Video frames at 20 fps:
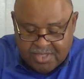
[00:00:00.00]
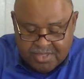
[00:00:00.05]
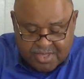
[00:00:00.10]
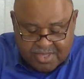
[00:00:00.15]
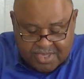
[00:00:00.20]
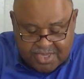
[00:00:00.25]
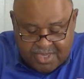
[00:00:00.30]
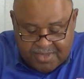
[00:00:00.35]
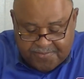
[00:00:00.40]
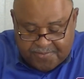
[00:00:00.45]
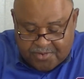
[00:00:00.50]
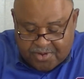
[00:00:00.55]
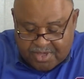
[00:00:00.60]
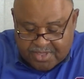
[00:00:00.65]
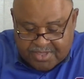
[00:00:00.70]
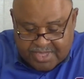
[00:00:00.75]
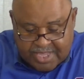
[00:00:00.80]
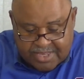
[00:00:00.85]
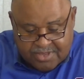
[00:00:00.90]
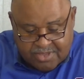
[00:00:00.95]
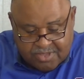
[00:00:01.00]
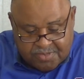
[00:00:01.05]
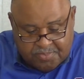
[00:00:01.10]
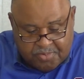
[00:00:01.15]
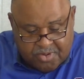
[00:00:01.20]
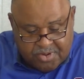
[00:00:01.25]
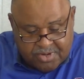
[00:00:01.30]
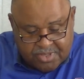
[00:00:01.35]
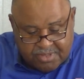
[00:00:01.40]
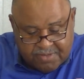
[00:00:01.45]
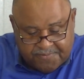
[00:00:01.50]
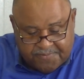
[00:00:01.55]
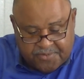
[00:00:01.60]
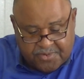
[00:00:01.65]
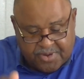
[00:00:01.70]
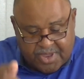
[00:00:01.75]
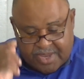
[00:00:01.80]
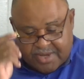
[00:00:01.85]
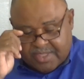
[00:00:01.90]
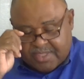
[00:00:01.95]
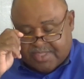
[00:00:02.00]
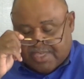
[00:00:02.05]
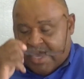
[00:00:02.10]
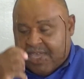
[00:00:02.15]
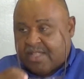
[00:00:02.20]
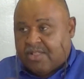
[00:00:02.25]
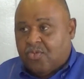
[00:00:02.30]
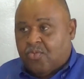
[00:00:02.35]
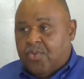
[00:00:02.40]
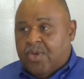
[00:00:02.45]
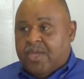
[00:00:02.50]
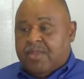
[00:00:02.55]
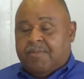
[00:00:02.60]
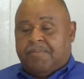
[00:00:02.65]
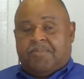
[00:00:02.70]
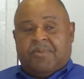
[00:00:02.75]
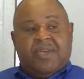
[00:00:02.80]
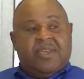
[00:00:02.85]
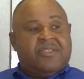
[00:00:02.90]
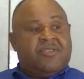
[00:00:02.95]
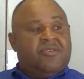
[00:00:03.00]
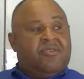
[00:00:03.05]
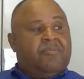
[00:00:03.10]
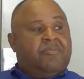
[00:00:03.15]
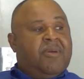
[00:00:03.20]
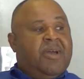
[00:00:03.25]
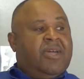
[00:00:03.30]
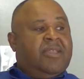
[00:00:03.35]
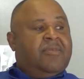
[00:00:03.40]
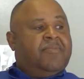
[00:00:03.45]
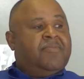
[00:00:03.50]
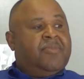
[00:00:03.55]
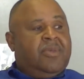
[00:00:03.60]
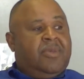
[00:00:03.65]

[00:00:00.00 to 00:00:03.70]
The key for us at this point is to figure out exactly where to place everybody